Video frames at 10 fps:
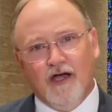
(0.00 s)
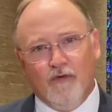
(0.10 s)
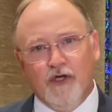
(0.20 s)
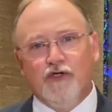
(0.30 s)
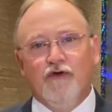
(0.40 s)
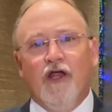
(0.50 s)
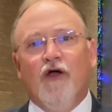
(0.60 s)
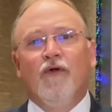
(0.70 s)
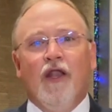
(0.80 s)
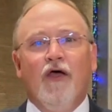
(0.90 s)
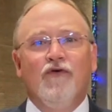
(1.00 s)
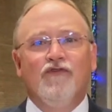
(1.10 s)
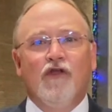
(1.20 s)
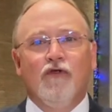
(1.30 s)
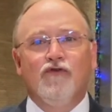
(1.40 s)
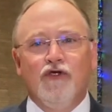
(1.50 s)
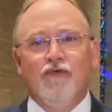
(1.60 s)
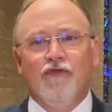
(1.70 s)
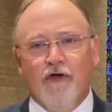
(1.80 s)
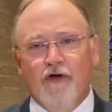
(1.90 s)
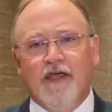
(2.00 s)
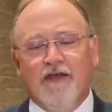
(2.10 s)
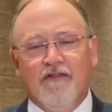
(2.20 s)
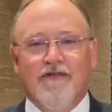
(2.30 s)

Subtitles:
which you know closed on June 30th.